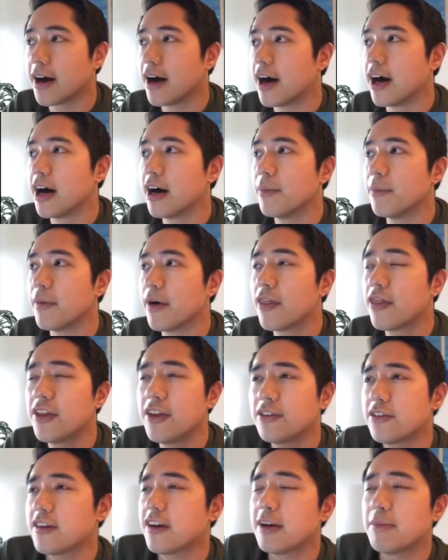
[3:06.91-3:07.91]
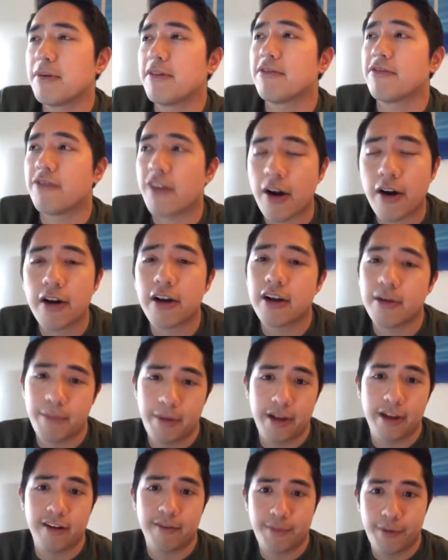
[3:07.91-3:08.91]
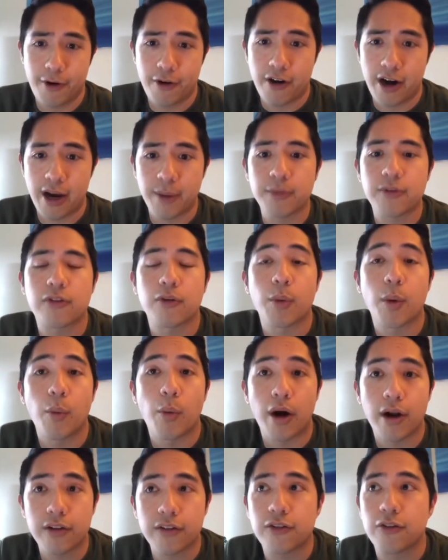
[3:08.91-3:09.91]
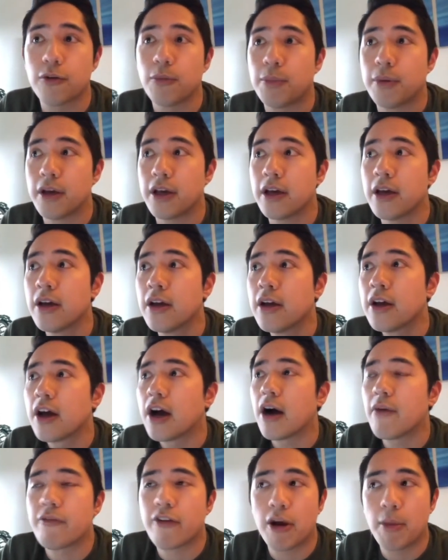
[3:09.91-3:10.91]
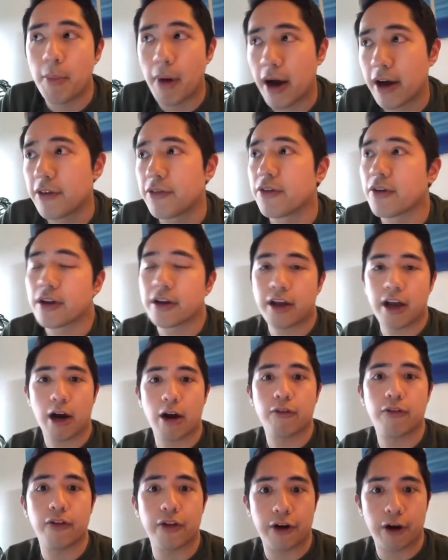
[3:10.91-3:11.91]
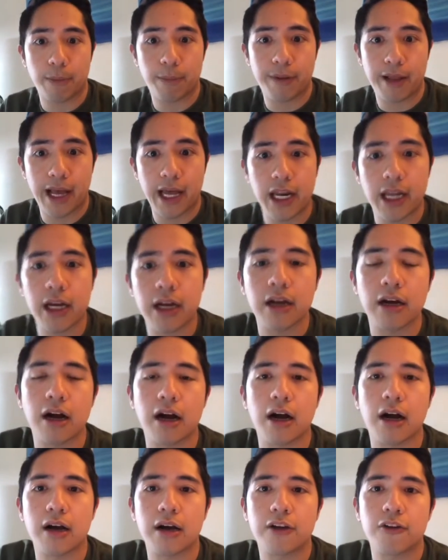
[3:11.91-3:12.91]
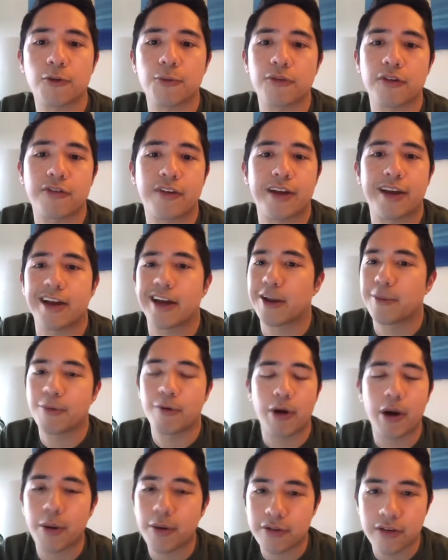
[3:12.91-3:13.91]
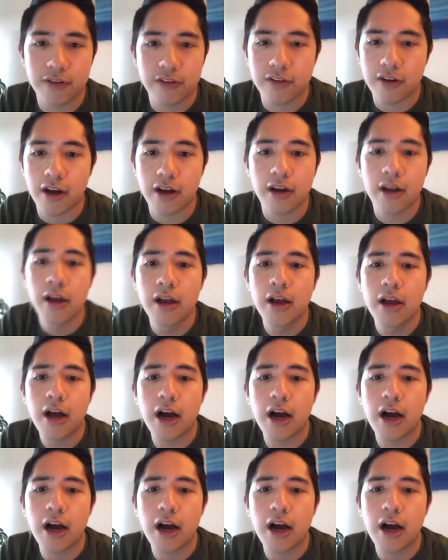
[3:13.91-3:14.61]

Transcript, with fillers: Um, these tend to be very competitive programs, so we want to be um, very mindful and careful in our planning uh, in terms of getting any prerequisites done.